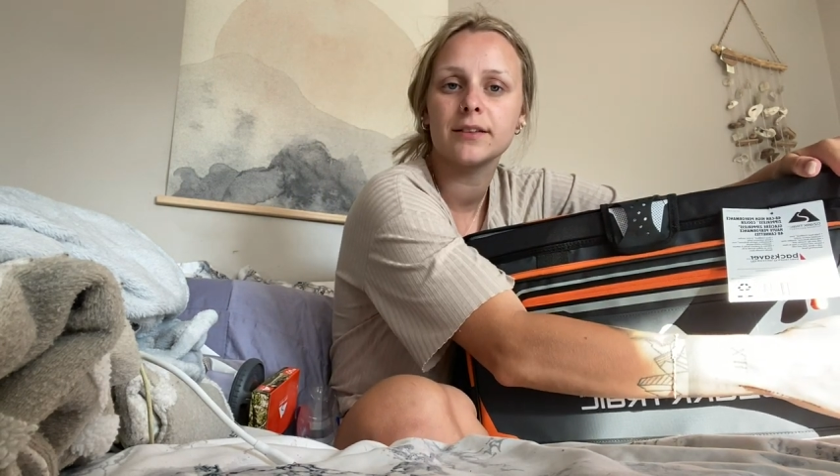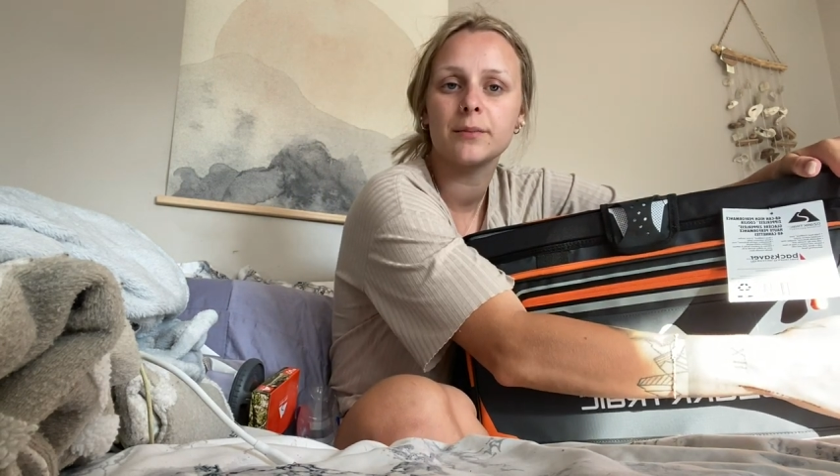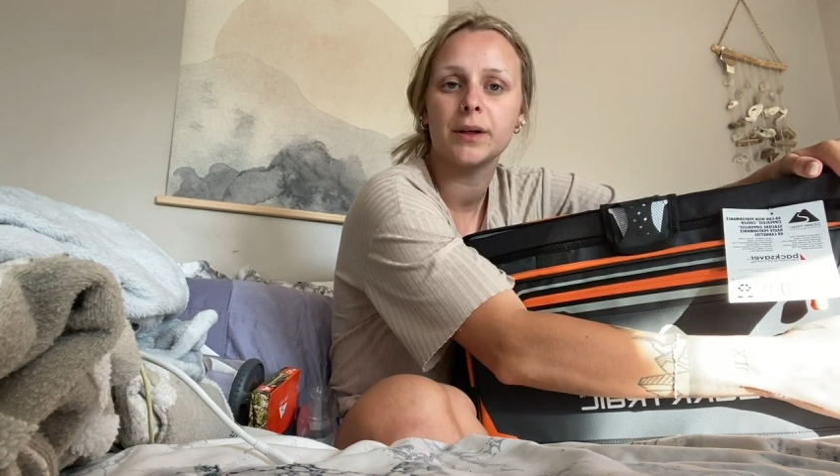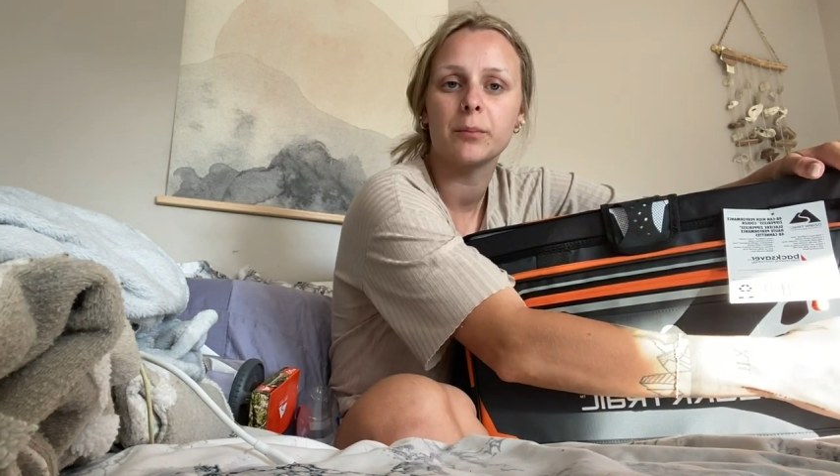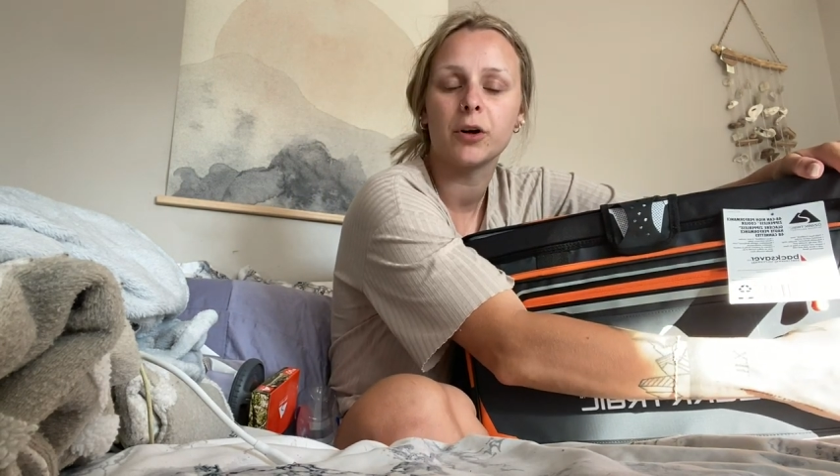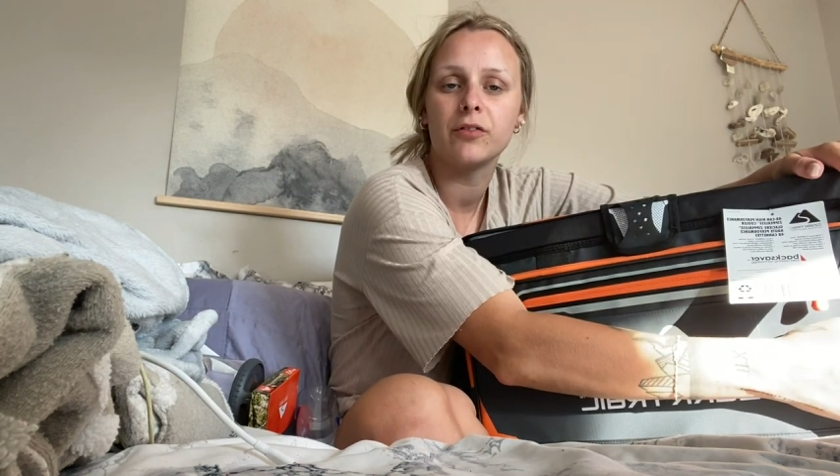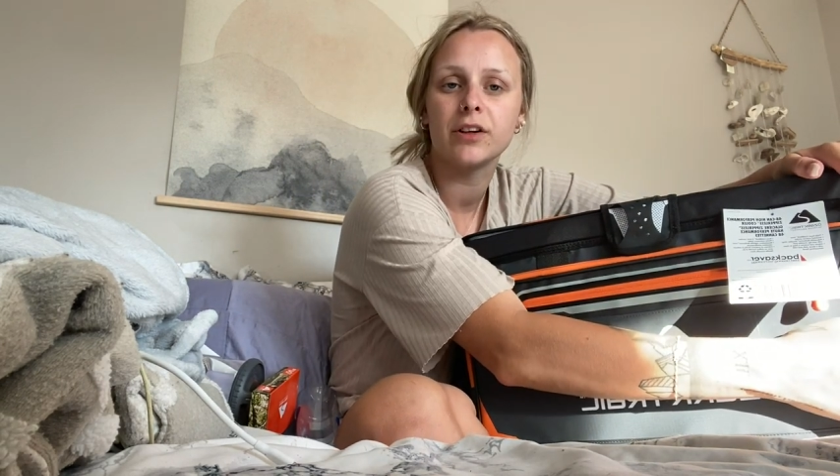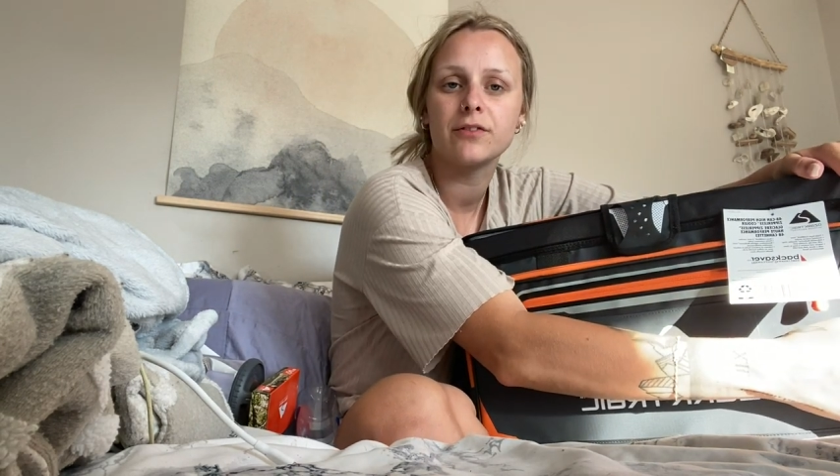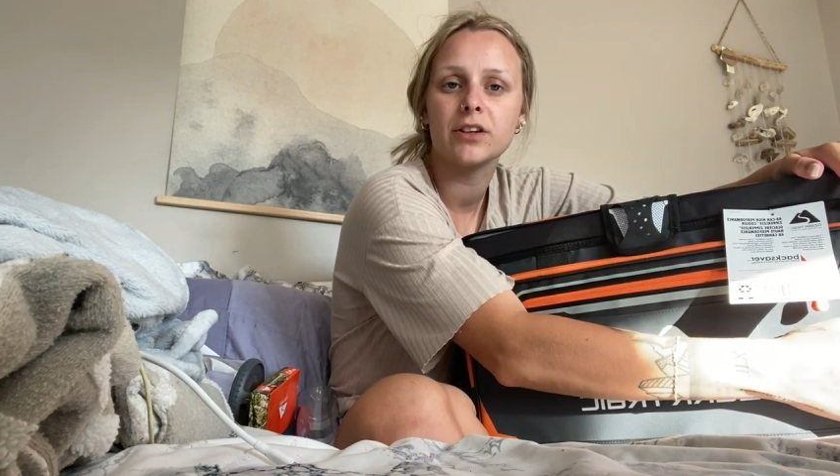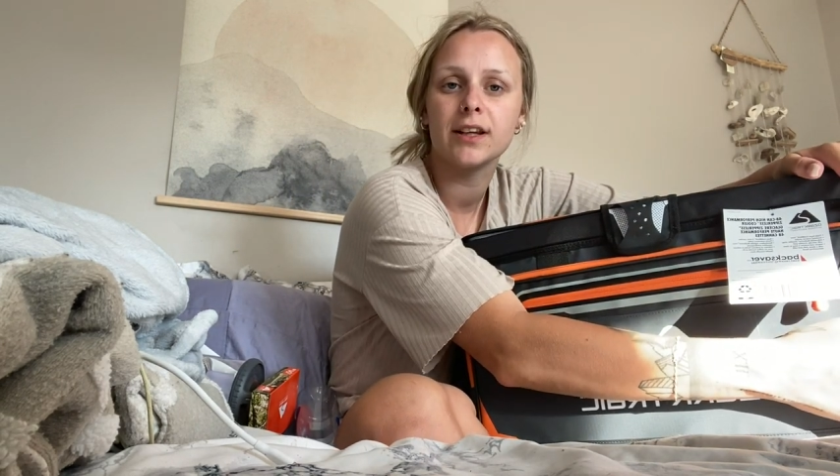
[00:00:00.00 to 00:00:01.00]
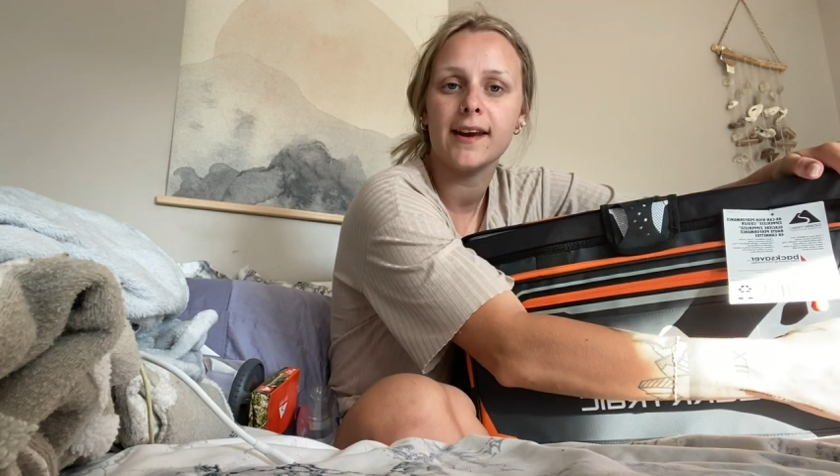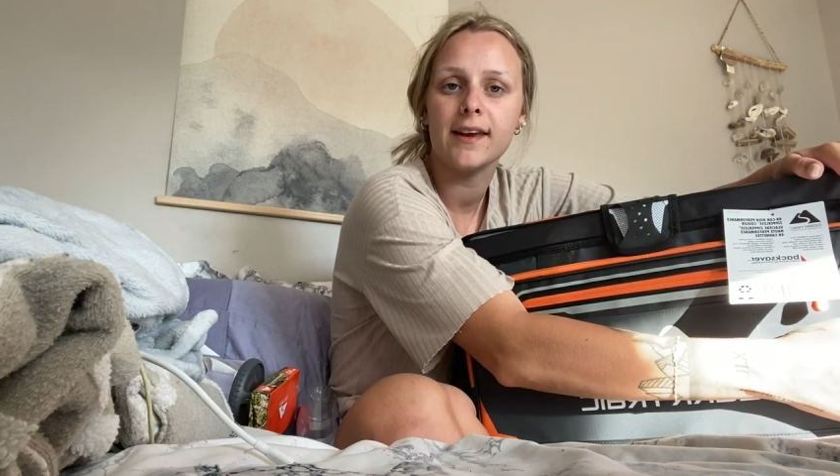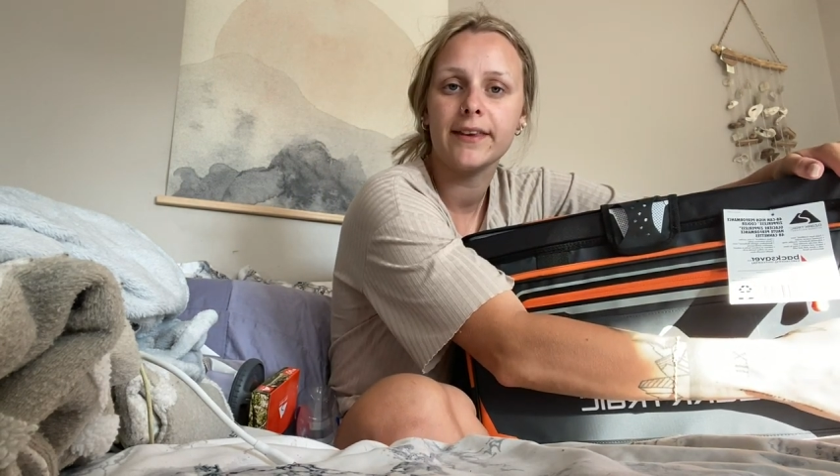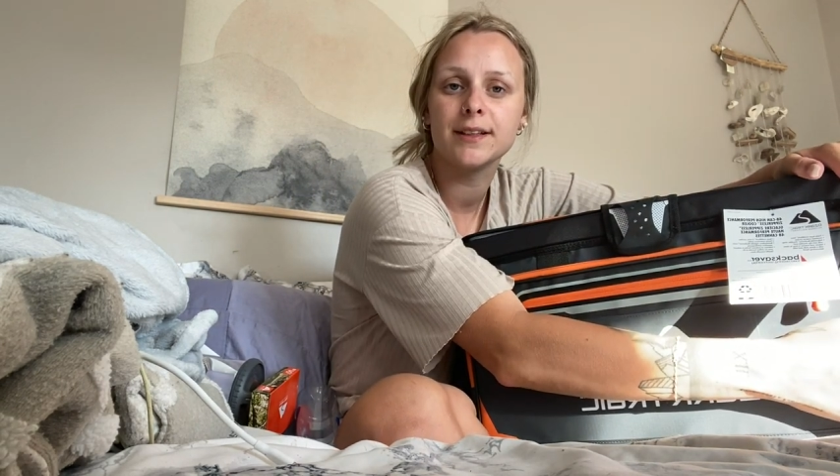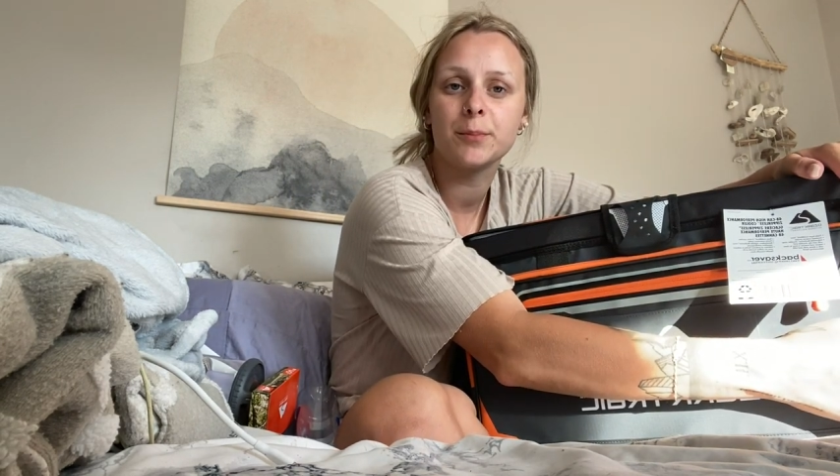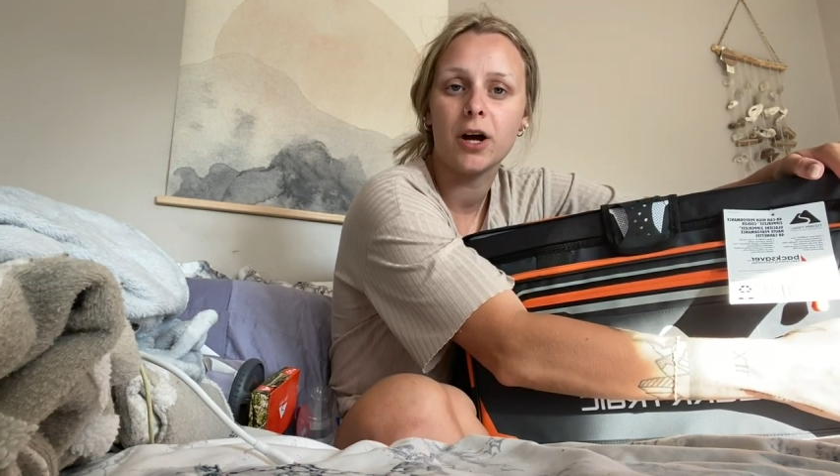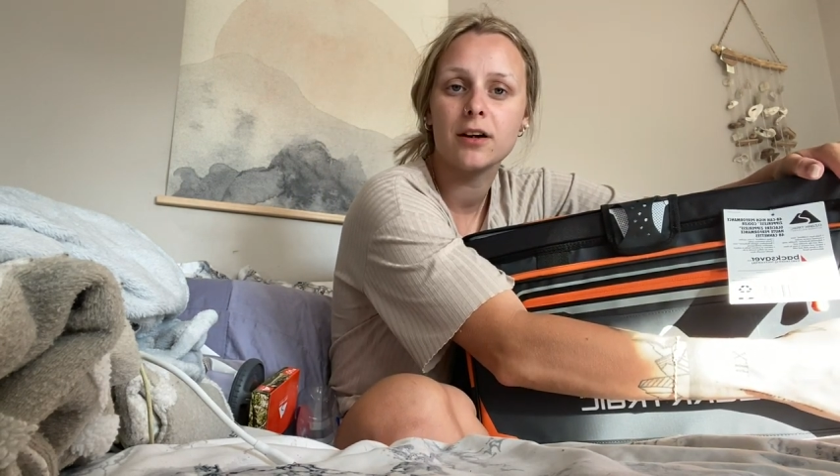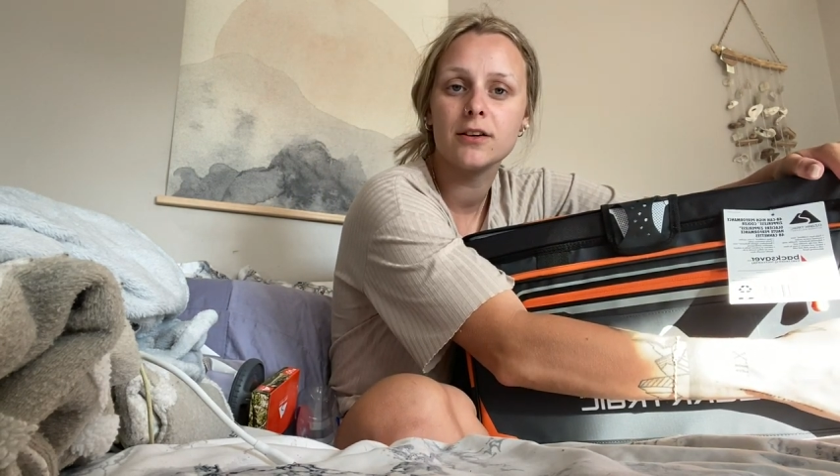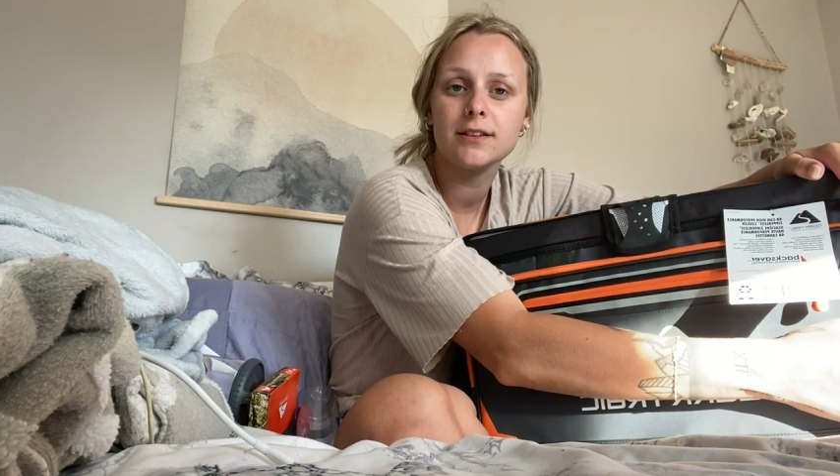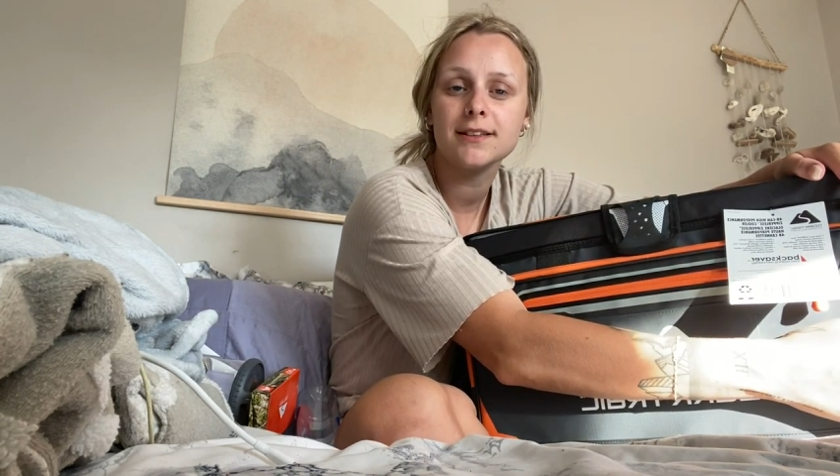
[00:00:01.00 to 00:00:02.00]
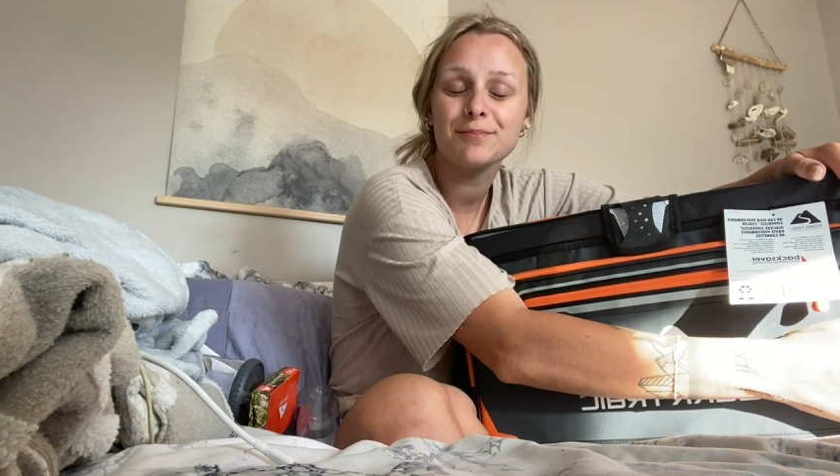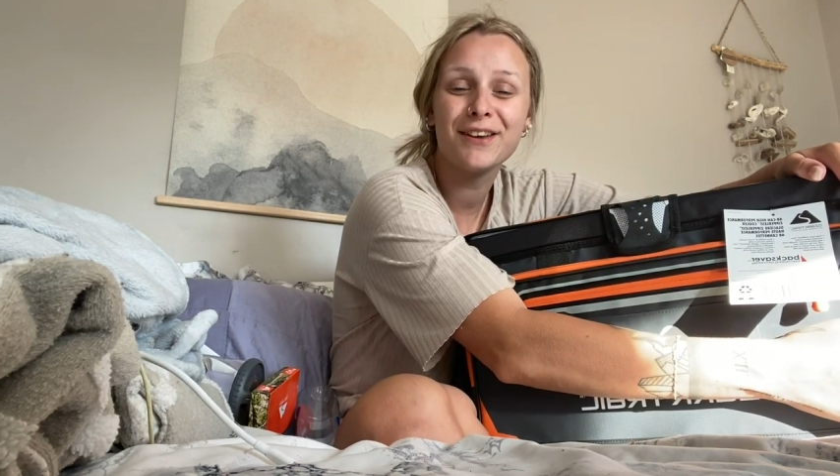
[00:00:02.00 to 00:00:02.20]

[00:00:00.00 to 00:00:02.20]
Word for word: being perfect for like Ayla's bottles?